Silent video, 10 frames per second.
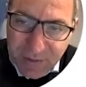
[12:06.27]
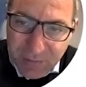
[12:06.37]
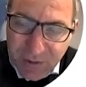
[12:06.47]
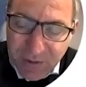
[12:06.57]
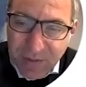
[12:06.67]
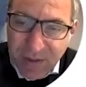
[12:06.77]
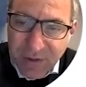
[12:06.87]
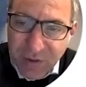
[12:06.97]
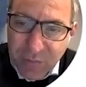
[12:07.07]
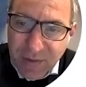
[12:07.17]
between how
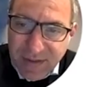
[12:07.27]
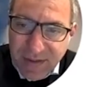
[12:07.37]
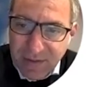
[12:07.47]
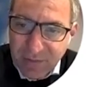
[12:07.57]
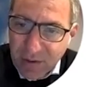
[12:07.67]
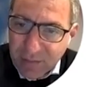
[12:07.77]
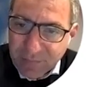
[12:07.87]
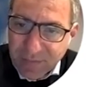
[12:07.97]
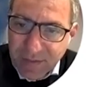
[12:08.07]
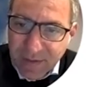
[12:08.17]
humans
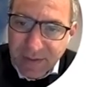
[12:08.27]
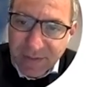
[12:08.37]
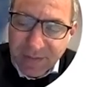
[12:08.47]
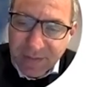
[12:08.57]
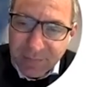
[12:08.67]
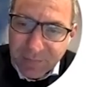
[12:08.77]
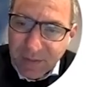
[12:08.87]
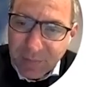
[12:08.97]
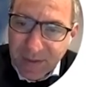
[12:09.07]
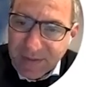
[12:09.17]
developed
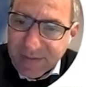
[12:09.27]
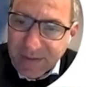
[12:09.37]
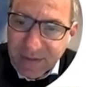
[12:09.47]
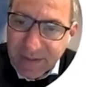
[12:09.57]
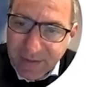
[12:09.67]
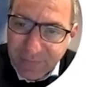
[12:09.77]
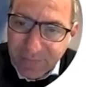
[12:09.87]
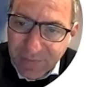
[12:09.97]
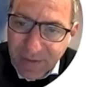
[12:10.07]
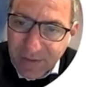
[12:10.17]
the place they live